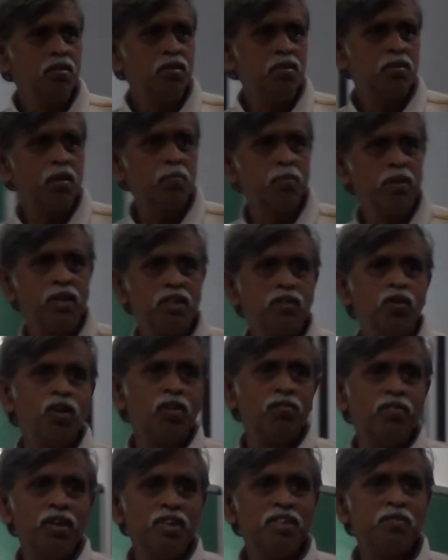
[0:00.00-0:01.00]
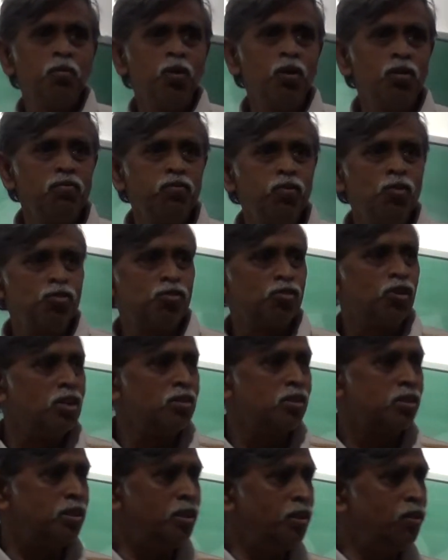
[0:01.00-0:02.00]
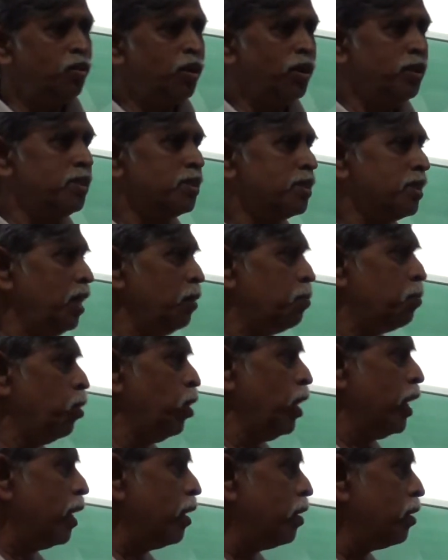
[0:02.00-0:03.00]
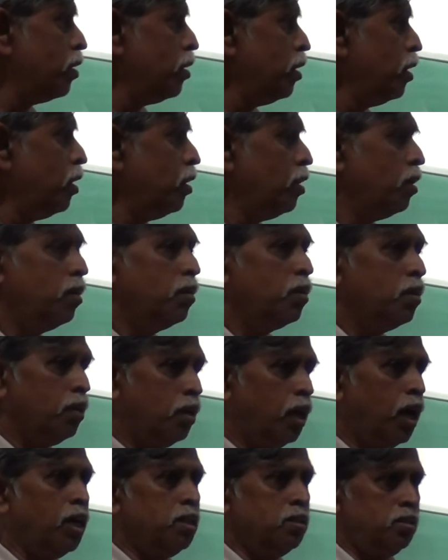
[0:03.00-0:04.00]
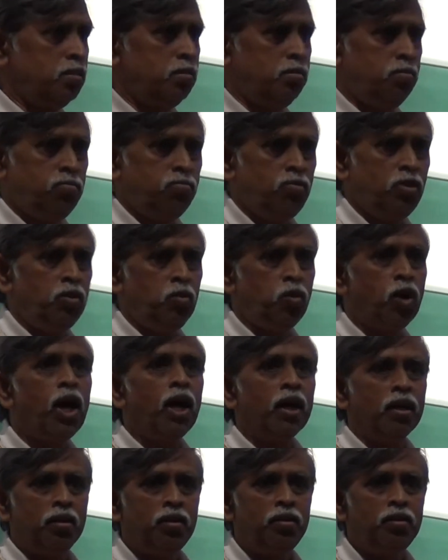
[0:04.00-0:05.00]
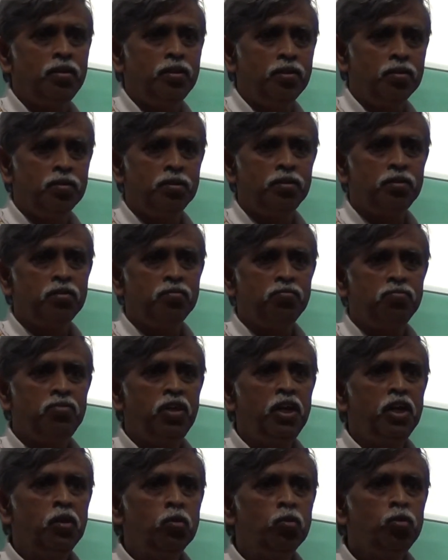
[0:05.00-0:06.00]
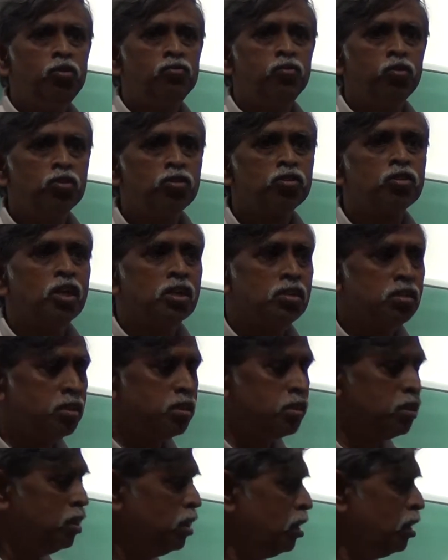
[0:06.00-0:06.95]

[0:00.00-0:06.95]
Rubber has got a very small force constant, you just keep pulling it. Glass, well, you can't. It's a very huge force constant.